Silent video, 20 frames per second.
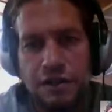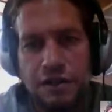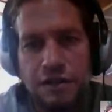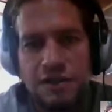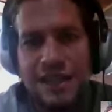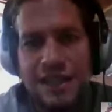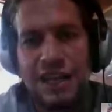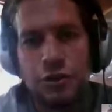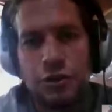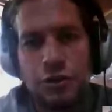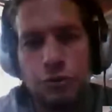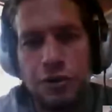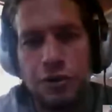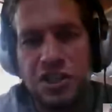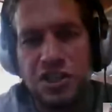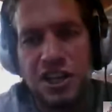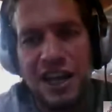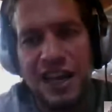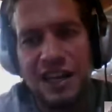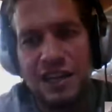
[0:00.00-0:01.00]

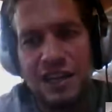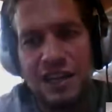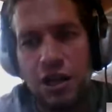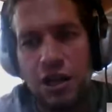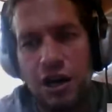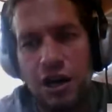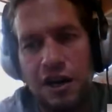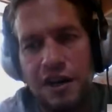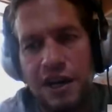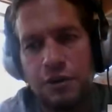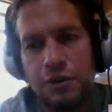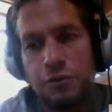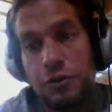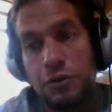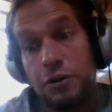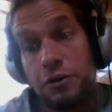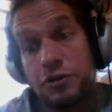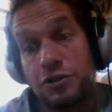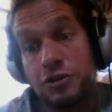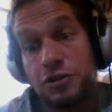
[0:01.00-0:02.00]
declaration and law in
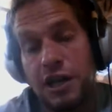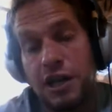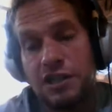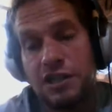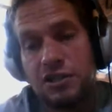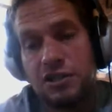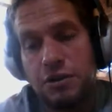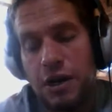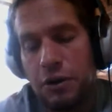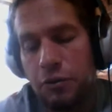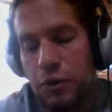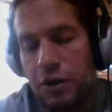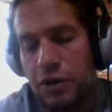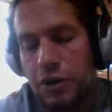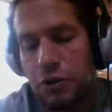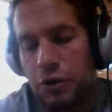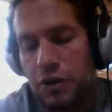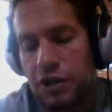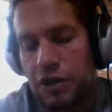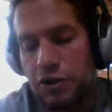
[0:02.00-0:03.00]
Ecuador. So I
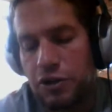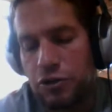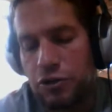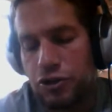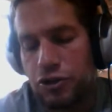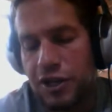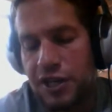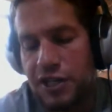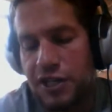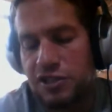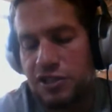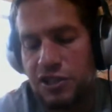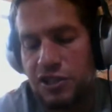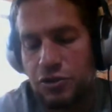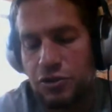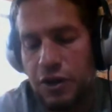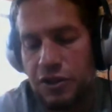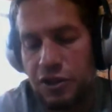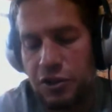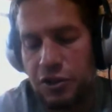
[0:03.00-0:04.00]
wonder what it'll translate
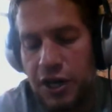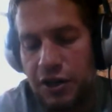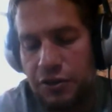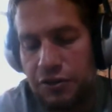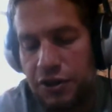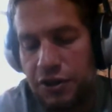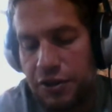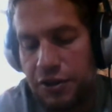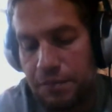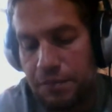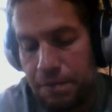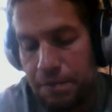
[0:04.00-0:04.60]
to on the ground.